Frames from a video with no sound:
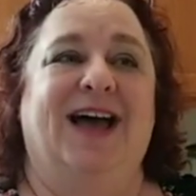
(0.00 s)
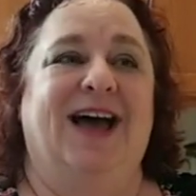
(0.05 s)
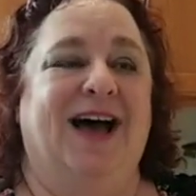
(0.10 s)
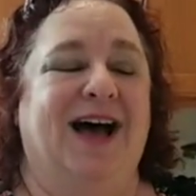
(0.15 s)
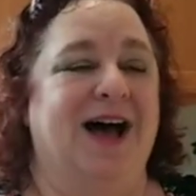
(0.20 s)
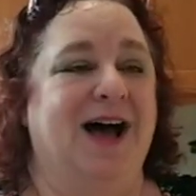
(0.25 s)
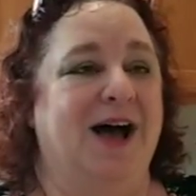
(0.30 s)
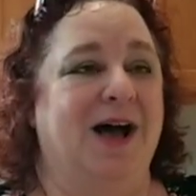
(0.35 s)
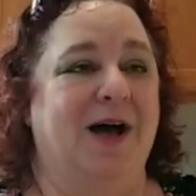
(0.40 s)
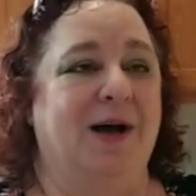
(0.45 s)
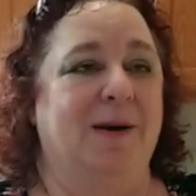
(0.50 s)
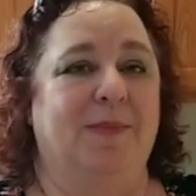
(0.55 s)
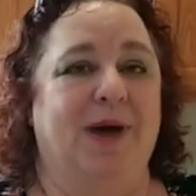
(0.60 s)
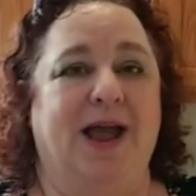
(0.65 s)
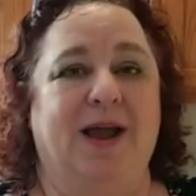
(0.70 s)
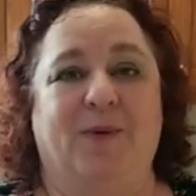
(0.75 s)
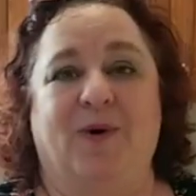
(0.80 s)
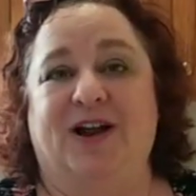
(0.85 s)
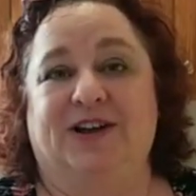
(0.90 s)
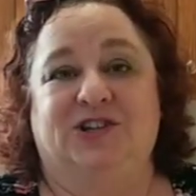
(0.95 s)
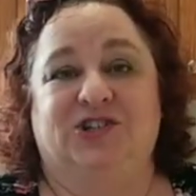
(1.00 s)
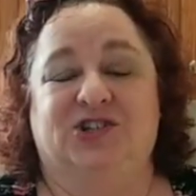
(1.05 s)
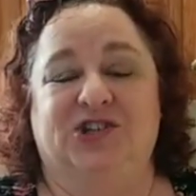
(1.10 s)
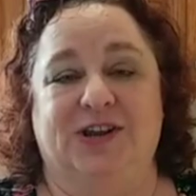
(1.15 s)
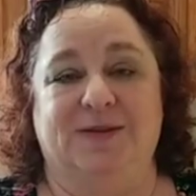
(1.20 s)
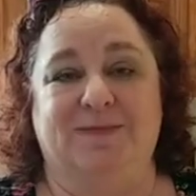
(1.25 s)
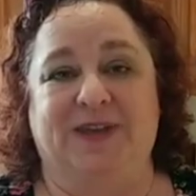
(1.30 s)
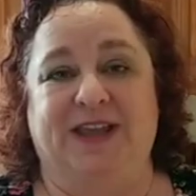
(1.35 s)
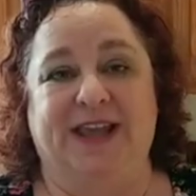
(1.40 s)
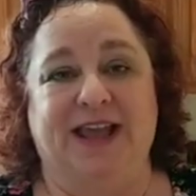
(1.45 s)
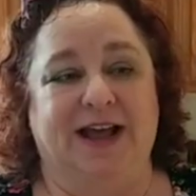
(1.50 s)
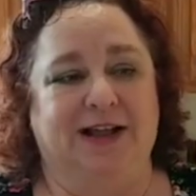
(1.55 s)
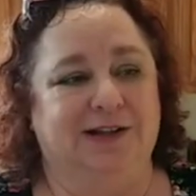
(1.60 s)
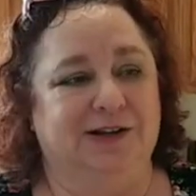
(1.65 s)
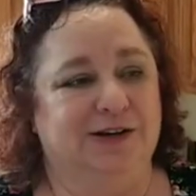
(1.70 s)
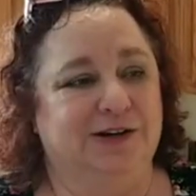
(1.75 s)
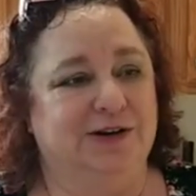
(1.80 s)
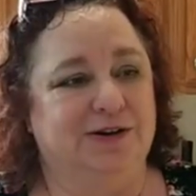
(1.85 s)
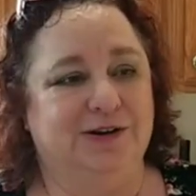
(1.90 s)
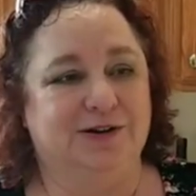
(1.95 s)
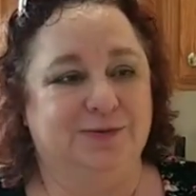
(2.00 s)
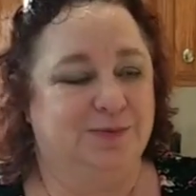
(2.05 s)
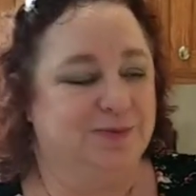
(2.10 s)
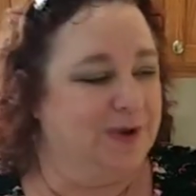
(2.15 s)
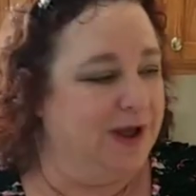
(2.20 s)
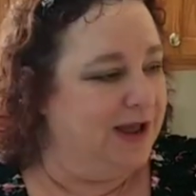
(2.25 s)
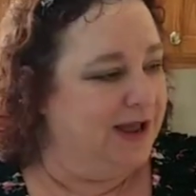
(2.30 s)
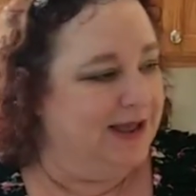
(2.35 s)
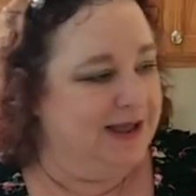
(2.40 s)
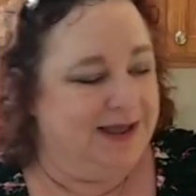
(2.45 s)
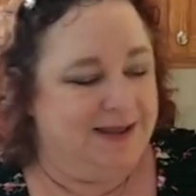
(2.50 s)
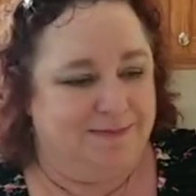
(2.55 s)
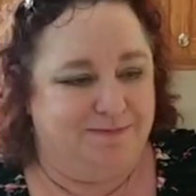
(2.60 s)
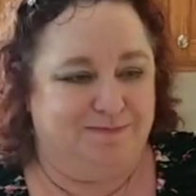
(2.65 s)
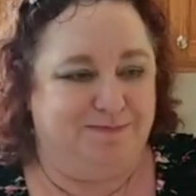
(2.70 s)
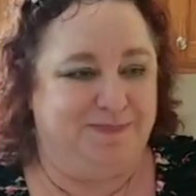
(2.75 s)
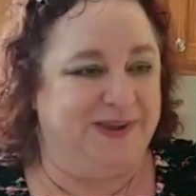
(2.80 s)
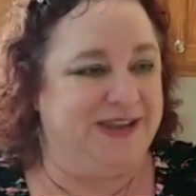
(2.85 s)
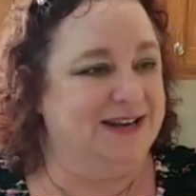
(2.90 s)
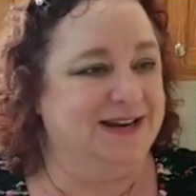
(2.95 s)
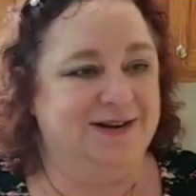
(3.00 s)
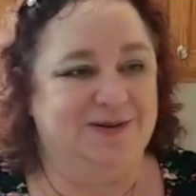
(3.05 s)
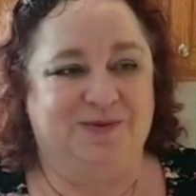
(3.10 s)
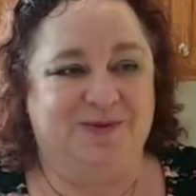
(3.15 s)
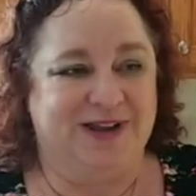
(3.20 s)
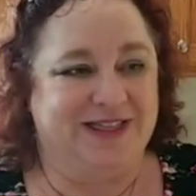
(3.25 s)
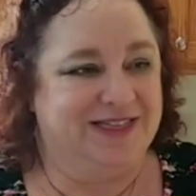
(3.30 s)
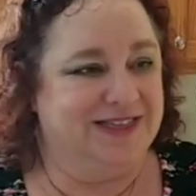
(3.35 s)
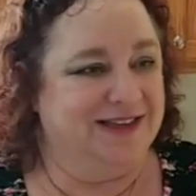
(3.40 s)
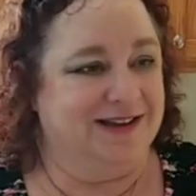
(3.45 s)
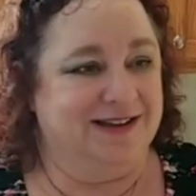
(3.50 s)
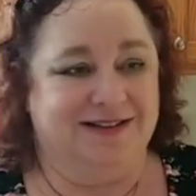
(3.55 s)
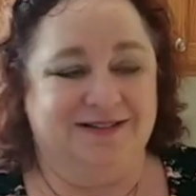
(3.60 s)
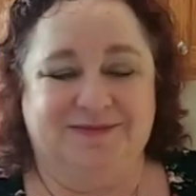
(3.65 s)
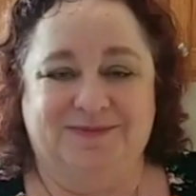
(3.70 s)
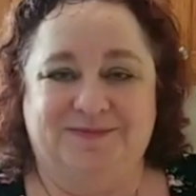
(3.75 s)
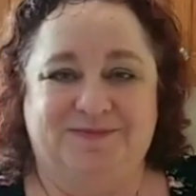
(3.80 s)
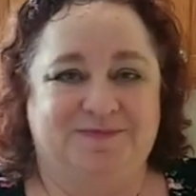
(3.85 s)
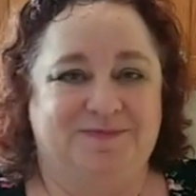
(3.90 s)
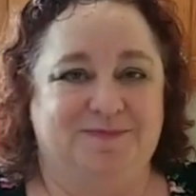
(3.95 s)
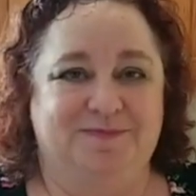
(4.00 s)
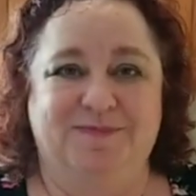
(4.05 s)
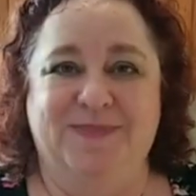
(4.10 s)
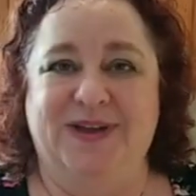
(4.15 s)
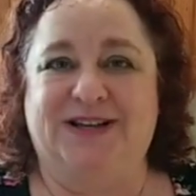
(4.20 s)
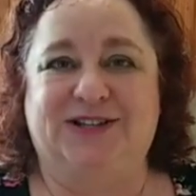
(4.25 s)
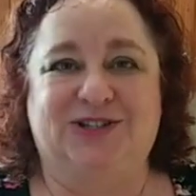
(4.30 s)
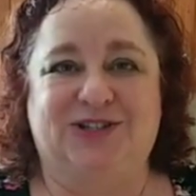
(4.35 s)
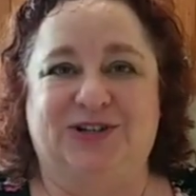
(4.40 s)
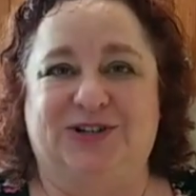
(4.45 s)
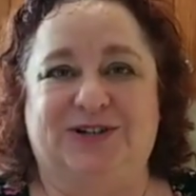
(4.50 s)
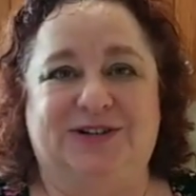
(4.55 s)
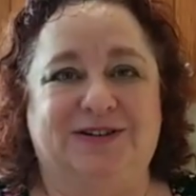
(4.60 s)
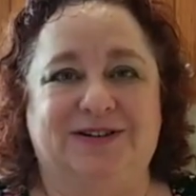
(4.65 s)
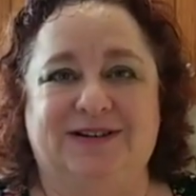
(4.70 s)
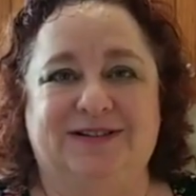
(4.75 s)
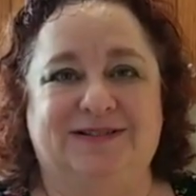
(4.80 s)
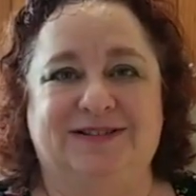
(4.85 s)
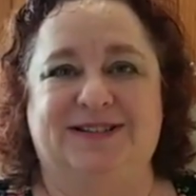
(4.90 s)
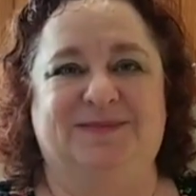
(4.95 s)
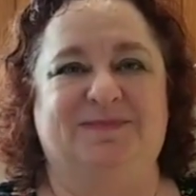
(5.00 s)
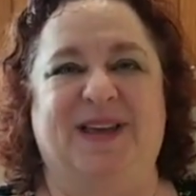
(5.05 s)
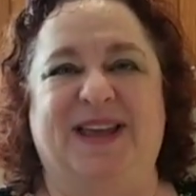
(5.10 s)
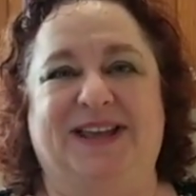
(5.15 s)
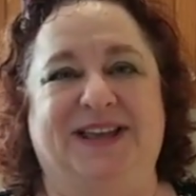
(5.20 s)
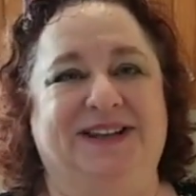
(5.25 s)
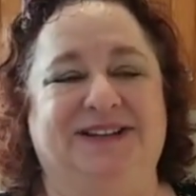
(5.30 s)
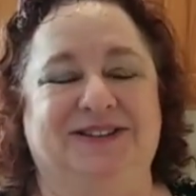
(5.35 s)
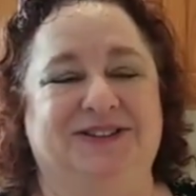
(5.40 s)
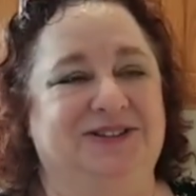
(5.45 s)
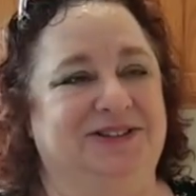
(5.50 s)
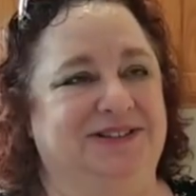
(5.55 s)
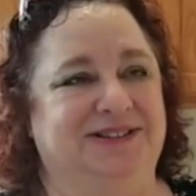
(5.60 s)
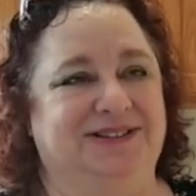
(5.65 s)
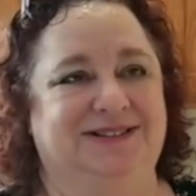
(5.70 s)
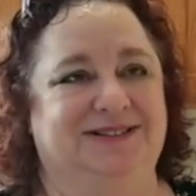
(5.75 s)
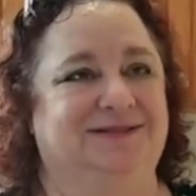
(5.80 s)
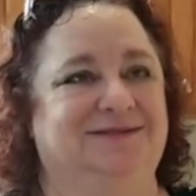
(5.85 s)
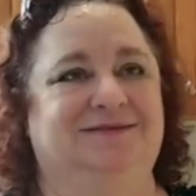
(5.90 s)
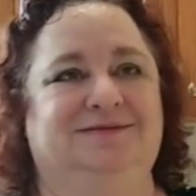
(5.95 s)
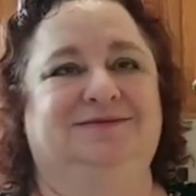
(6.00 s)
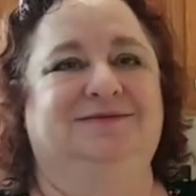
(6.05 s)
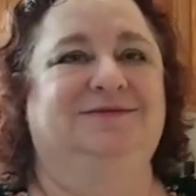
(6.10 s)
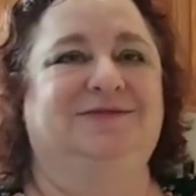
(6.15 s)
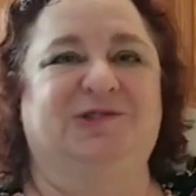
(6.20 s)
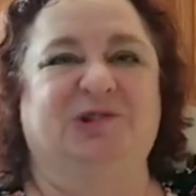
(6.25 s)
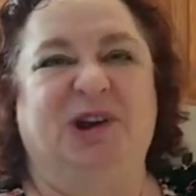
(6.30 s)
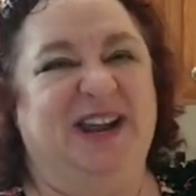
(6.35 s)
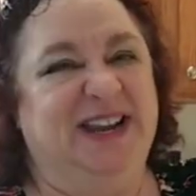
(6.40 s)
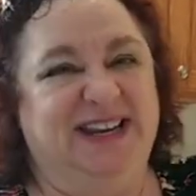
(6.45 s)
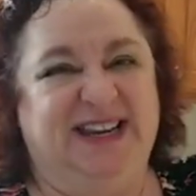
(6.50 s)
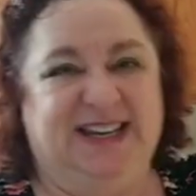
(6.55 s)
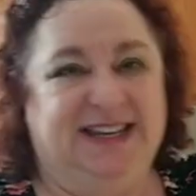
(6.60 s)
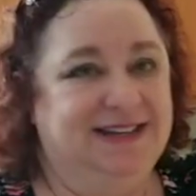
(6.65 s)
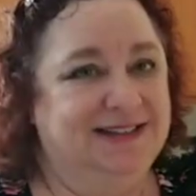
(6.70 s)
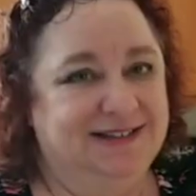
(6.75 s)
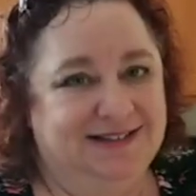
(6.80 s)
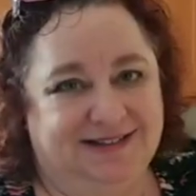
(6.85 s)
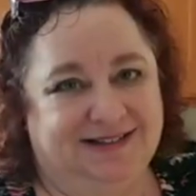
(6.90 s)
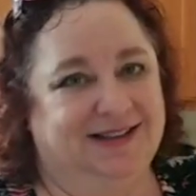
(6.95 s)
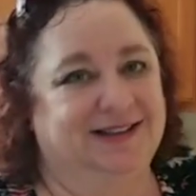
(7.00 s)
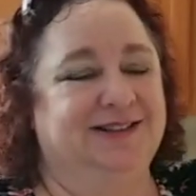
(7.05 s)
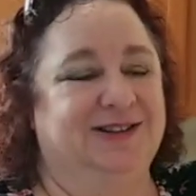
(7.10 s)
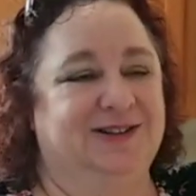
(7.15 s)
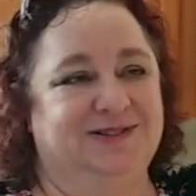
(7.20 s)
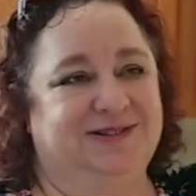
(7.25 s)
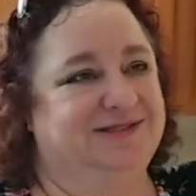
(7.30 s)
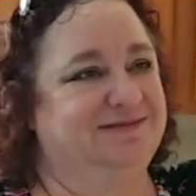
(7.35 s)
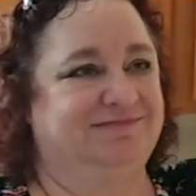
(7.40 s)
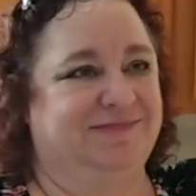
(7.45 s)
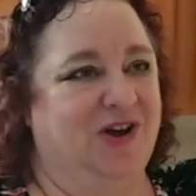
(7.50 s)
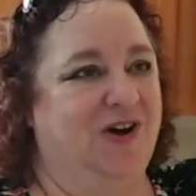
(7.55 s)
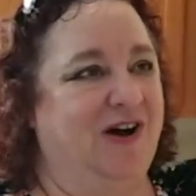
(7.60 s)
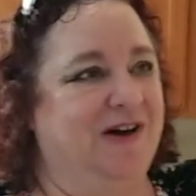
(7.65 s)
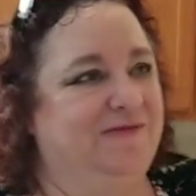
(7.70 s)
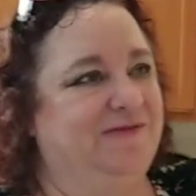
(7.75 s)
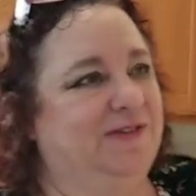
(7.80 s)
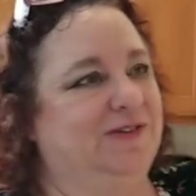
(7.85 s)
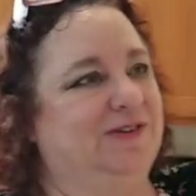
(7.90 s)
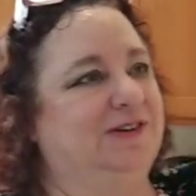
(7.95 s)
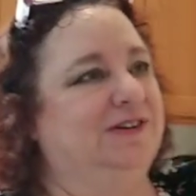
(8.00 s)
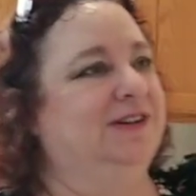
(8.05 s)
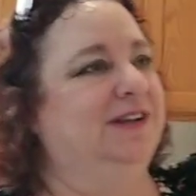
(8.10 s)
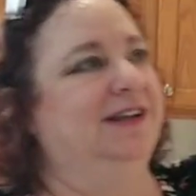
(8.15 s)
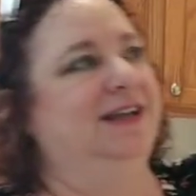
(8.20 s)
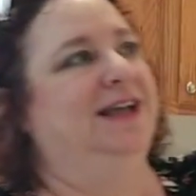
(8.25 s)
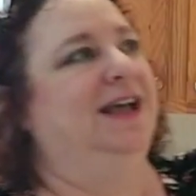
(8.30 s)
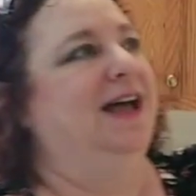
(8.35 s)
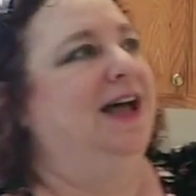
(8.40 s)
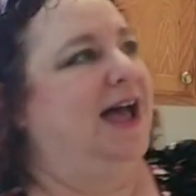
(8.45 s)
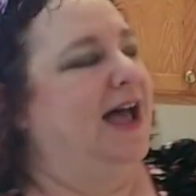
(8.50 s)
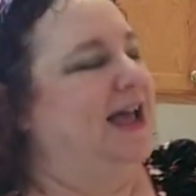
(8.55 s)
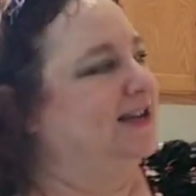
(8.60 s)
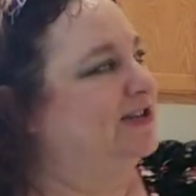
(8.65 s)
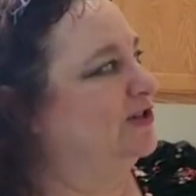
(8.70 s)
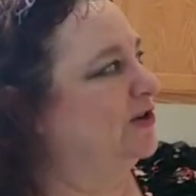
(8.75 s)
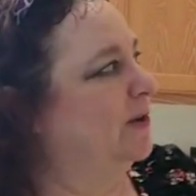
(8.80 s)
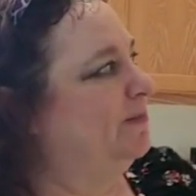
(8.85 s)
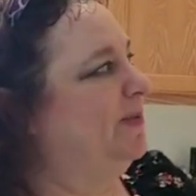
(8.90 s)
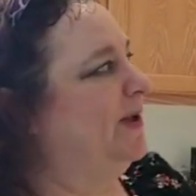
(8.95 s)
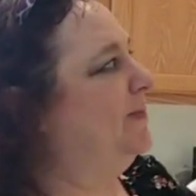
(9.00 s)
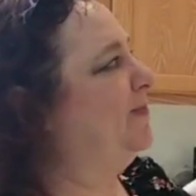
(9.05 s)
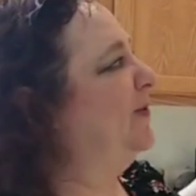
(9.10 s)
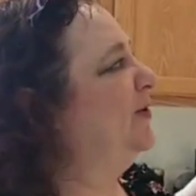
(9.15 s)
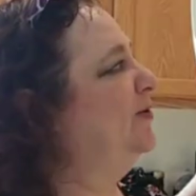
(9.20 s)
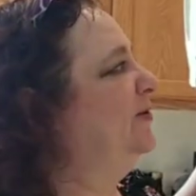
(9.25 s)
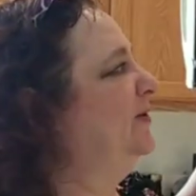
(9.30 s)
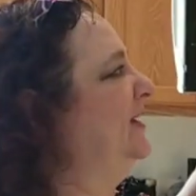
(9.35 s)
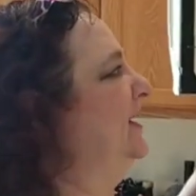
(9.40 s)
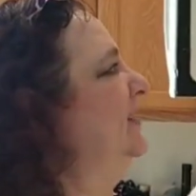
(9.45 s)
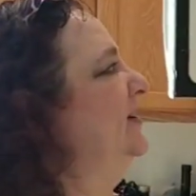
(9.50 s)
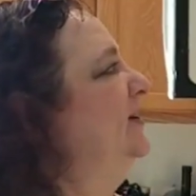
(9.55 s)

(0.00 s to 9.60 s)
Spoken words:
I watched Jamie Geller beat it with a mixer to make it look grainy. It looked awful. I saw people who didn't